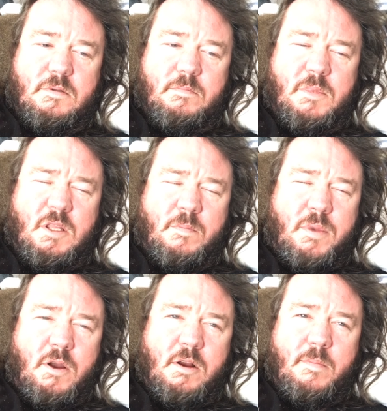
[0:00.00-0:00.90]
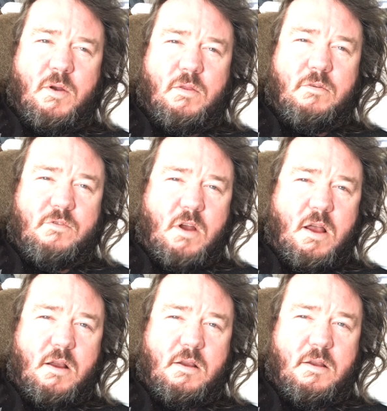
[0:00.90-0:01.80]
but the part about the
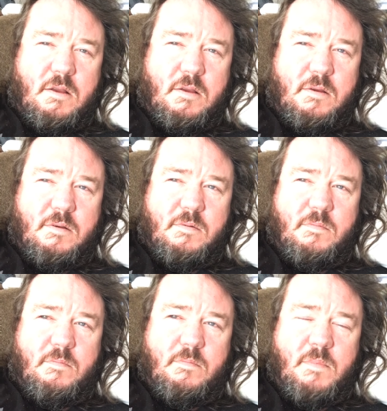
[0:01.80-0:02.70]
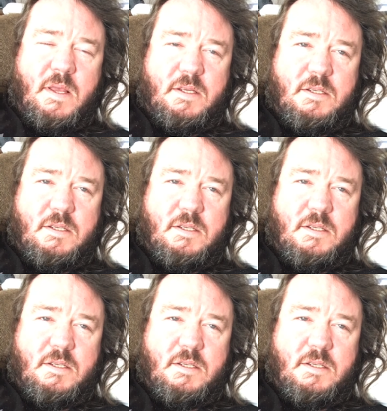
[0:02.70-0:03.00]
rock makes